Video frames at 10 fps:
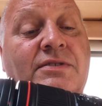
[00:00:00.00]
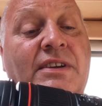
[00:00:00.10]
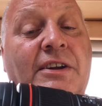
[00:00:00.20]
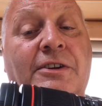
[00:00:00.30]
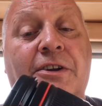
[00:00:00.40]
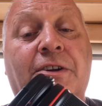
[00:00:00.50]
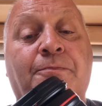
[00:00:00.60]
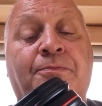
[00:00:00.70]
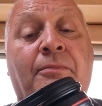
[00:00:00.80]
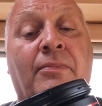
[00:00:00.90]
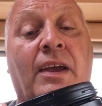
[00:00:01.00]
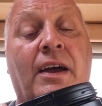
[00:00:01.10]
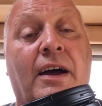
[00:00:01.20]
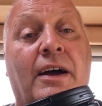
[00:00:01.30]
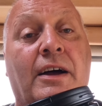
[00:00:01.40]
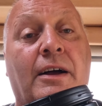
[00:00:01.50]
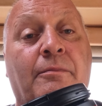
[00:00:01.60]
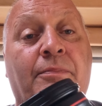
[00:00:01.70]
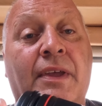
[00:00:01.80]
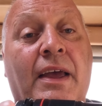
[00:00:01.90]
of standard,
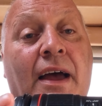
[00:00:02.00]
and